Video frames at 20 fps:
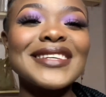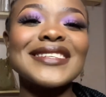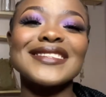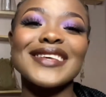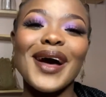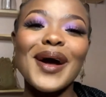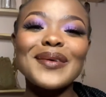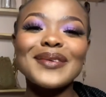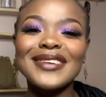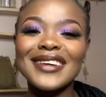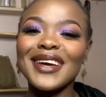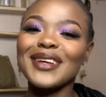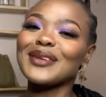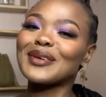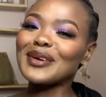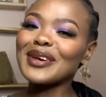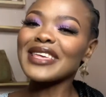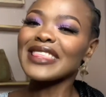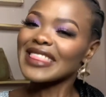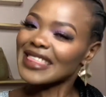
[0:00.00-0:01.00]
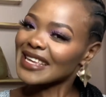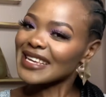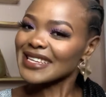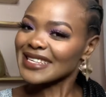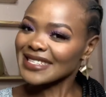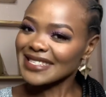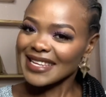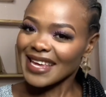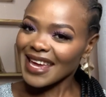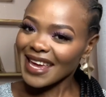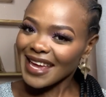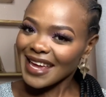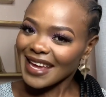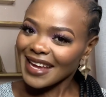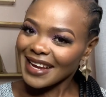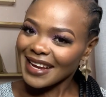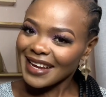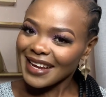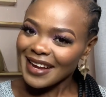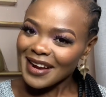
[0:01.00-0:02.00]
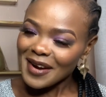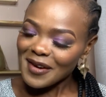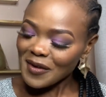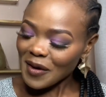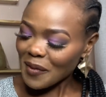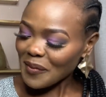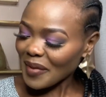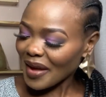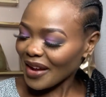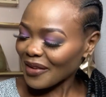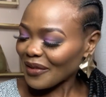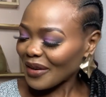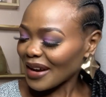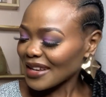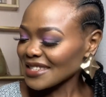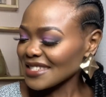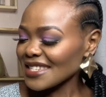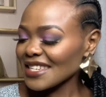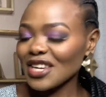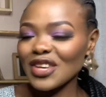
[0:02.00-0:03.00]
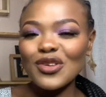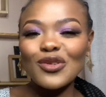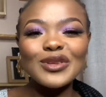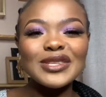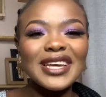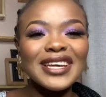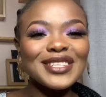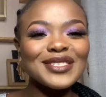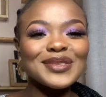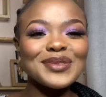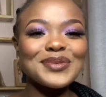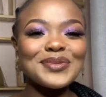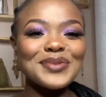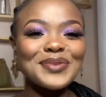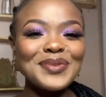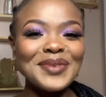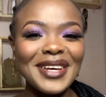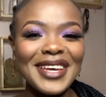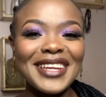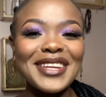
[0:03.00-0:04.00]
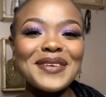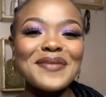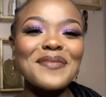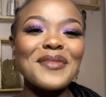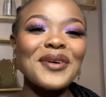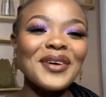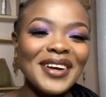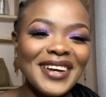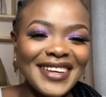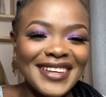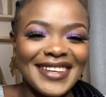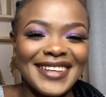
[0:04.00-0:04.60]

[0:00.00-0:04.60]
is out here doing things, eh? Well, I see Cutex too anymore.